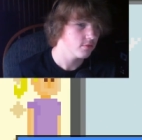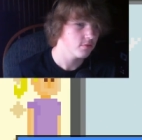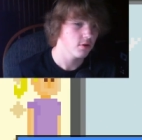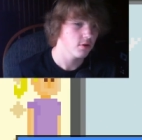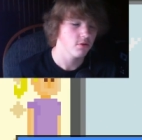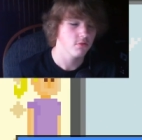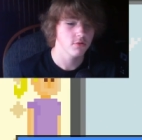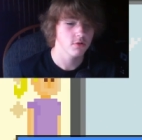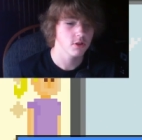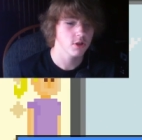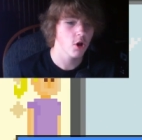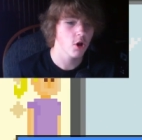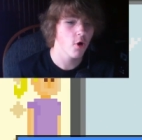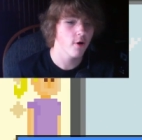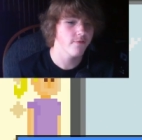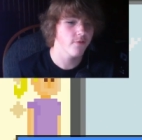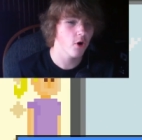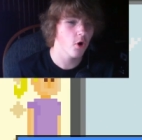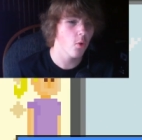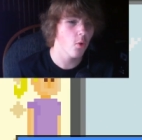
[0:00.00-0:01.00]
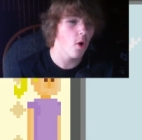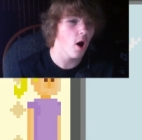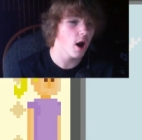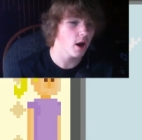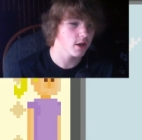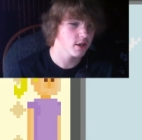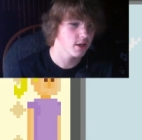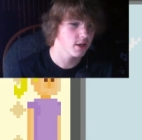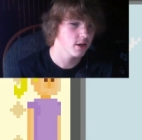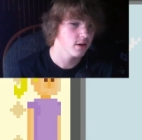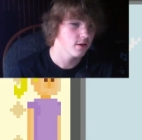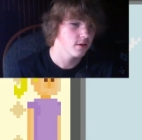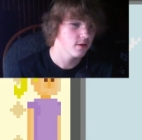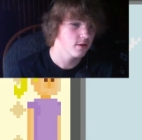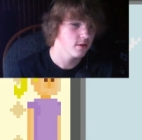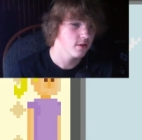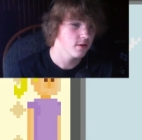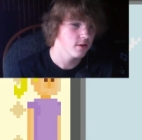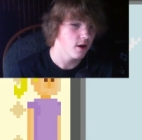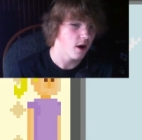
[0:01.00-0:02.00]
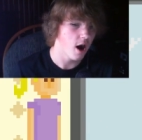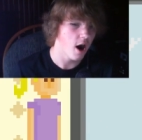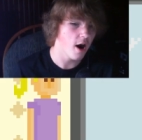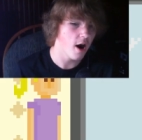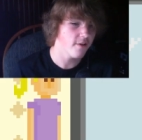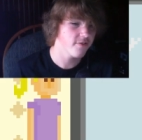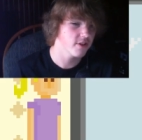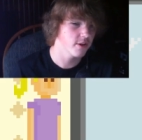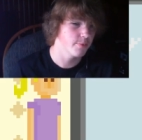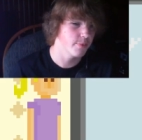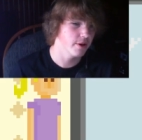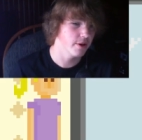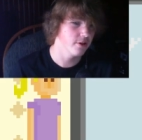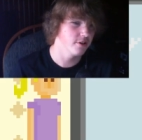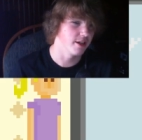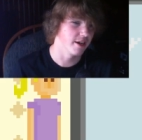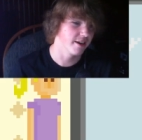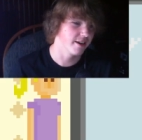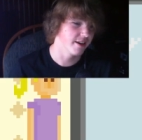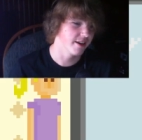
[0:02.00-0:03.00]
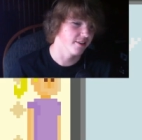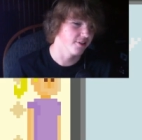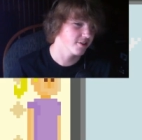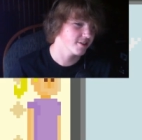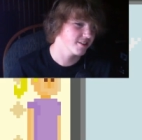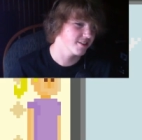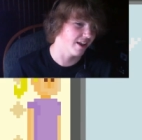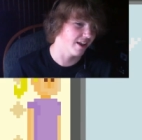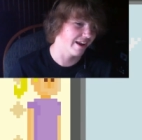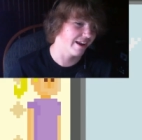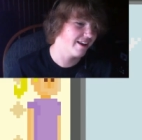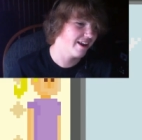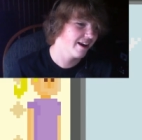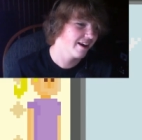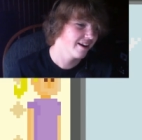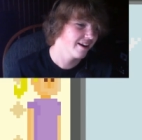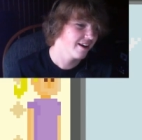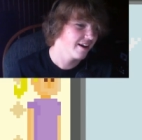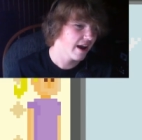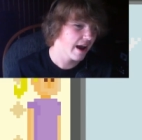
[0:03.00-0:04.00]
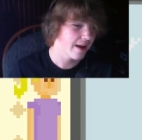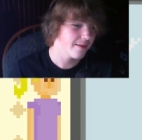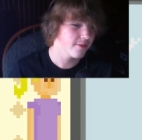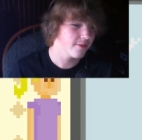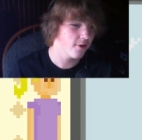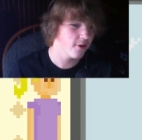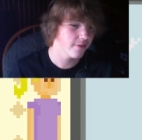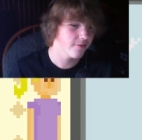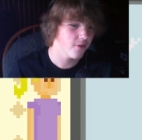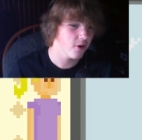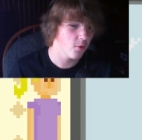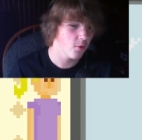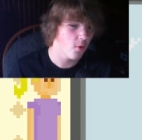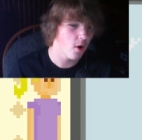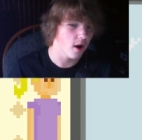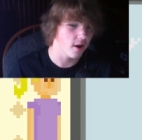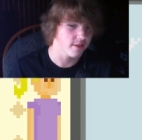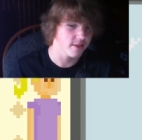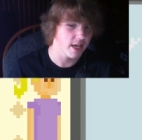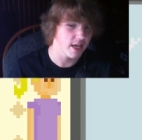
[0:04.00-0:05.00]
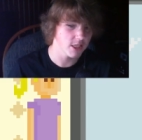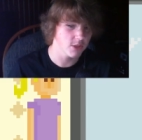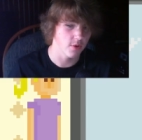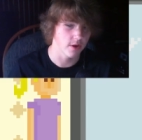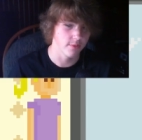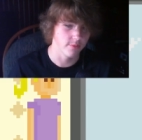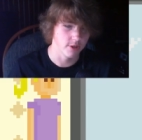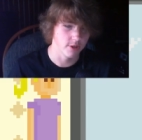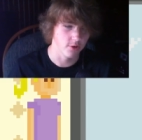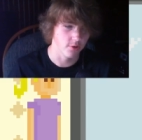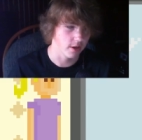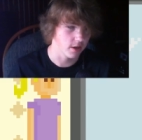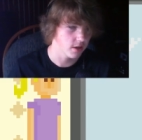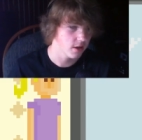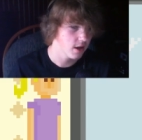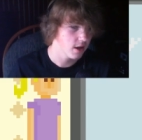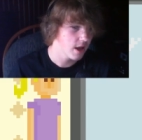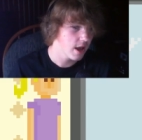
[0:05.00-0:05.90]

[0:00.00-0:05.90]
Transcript: I'm just going for a walk. Off the building, it looks like. I'm going for a walk. That's what I'm doing.